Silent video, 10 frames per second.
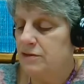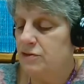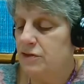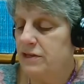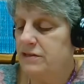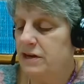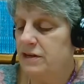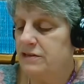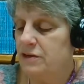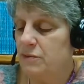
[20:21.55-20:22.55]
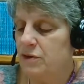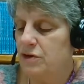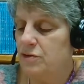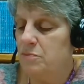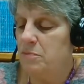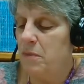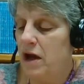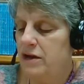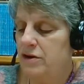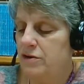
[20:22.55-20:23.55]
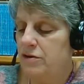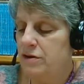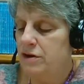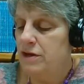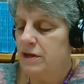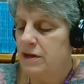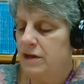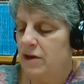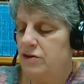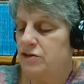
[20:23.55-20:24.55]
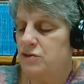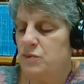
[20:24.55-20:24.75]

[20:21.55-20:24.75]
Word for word: So that's the next thing we're going to do minor characters.